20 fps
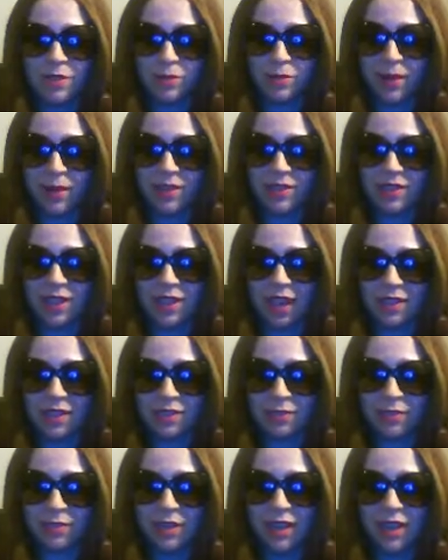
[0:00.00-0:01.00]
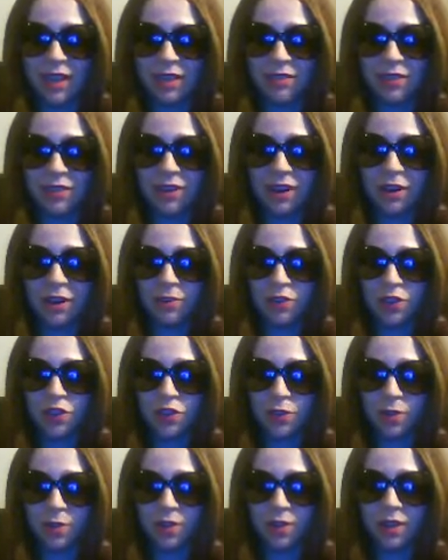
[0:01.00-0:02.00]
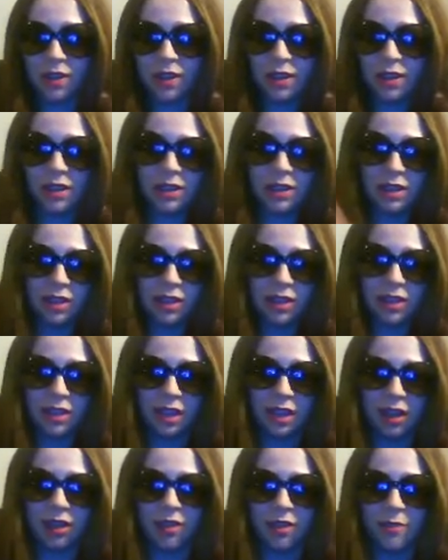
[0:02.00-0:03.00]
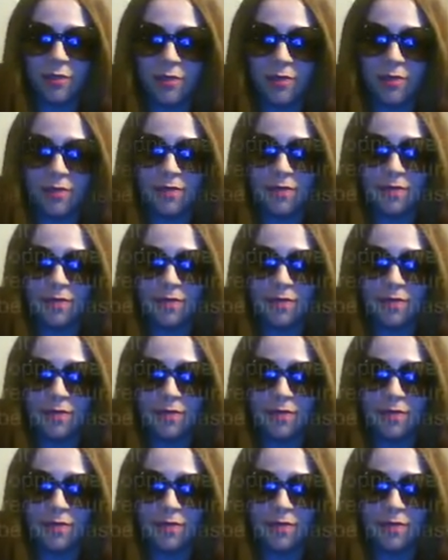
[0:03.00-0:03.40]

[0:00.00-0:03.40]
much wear this as a wig if your hair was short, and